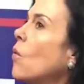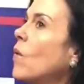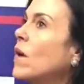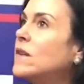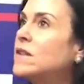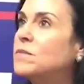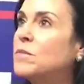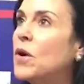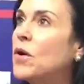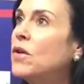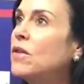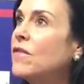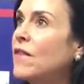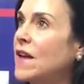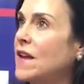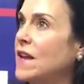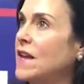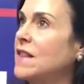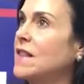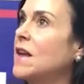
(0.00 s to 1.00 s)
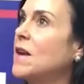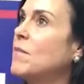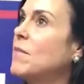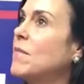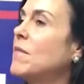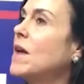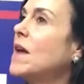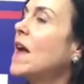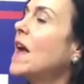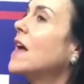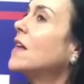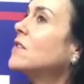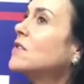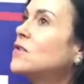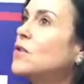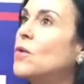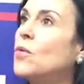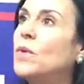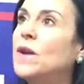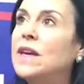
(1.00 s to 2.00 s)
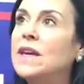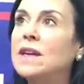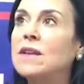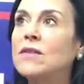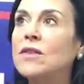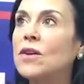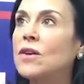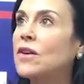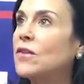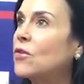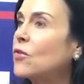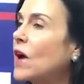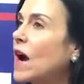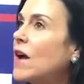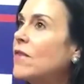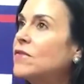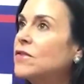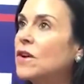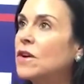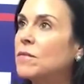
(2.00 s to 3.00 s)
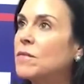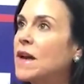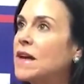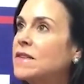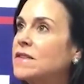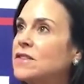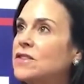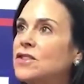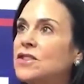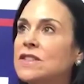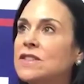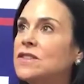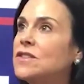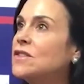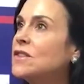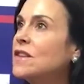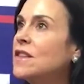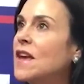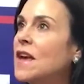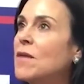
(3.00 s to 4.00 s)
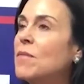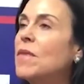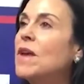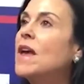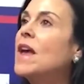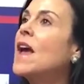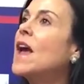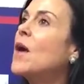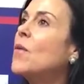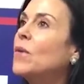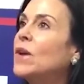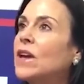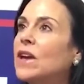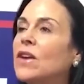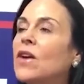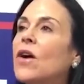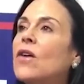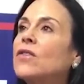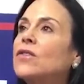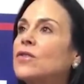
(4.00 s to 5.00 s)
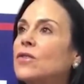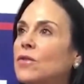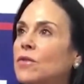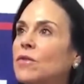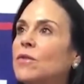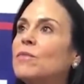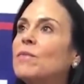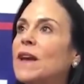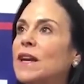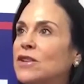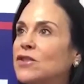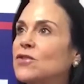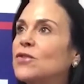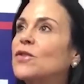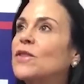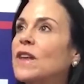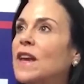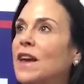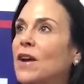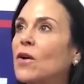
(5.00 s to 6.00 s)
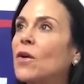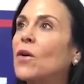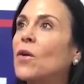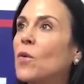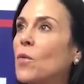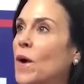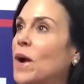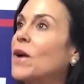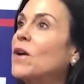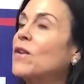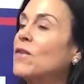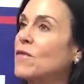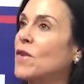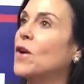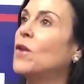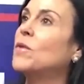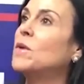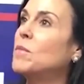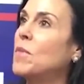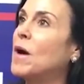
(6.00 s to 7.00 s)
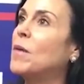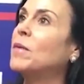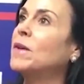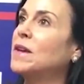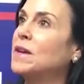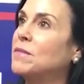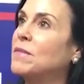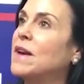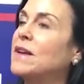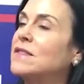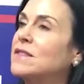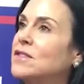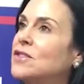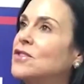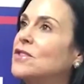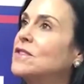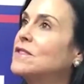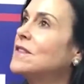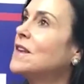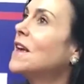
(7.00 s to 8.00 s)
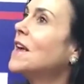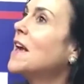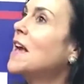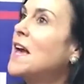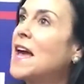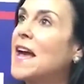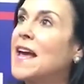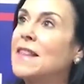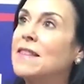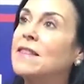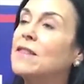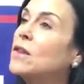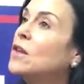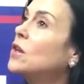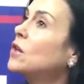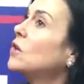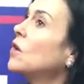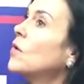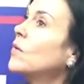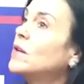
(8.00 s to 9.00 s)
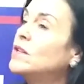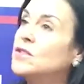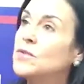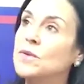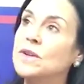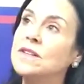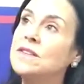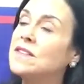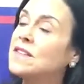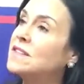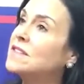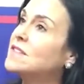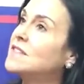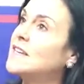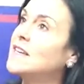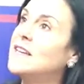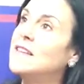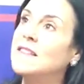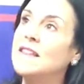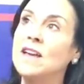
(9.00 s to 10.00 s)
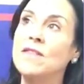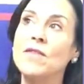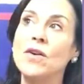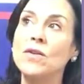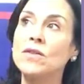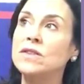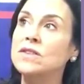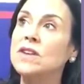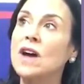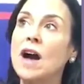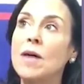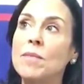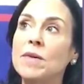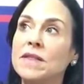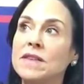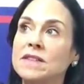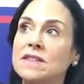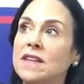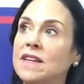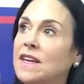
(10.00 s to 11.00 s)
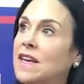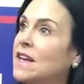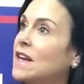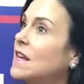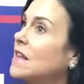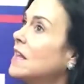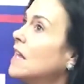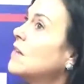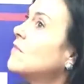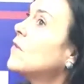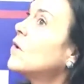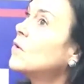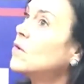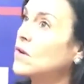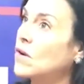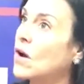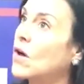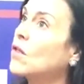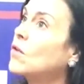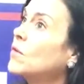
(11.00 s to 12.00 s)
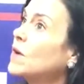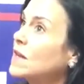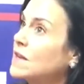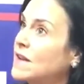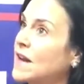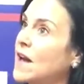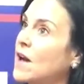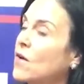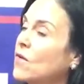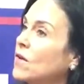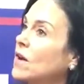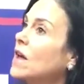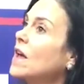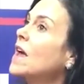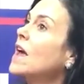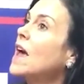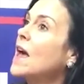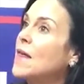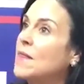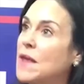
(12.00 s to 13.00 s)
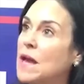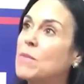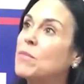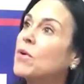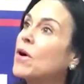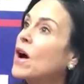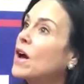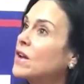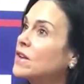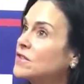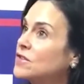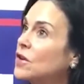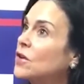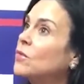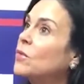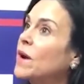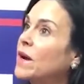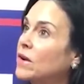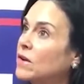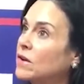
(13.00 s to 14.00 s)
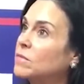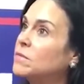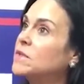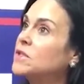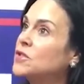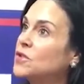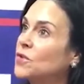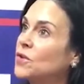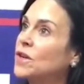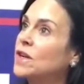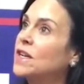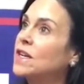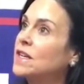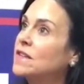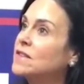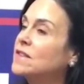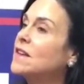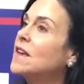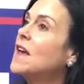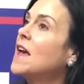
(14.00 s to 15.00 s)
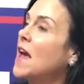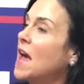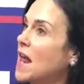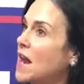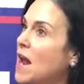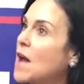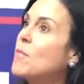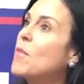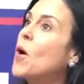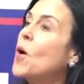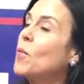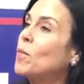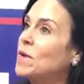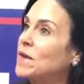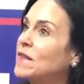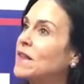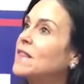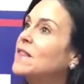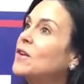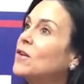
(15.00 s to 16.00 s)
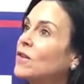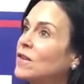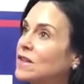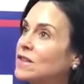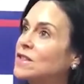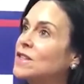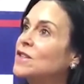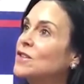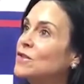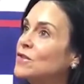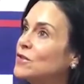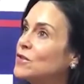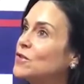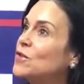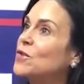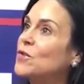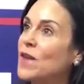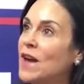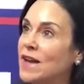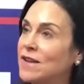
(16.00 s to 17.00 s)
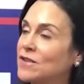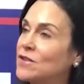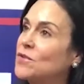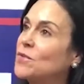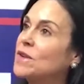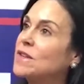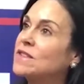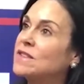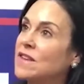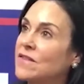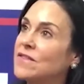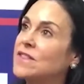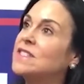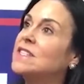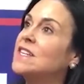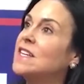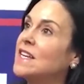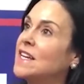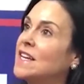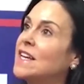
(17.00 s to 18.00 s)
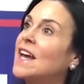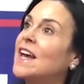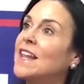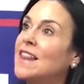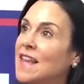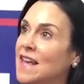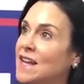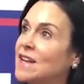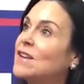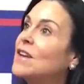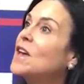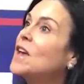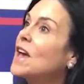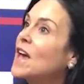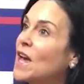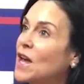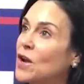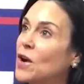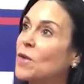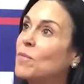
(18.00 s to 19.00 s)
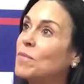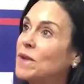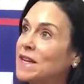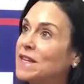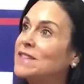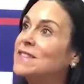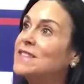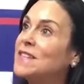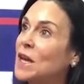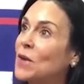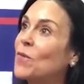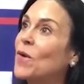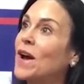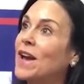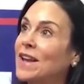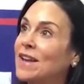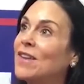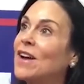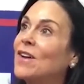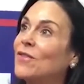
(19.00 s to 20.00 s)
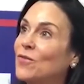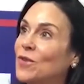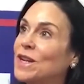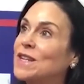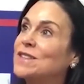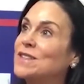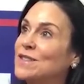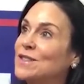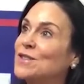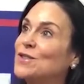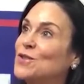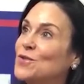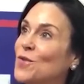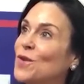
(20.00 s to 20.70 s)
what's motivating them. And so we can craft our messages to them, and we can also make sure they are aware of our Republican messages. And in 2016, they voted top of the ticket and they voted all the way down. And they brought us our record majorities, and I'm hoping that they'll continue to do that in 2017 and then in our big statewide races in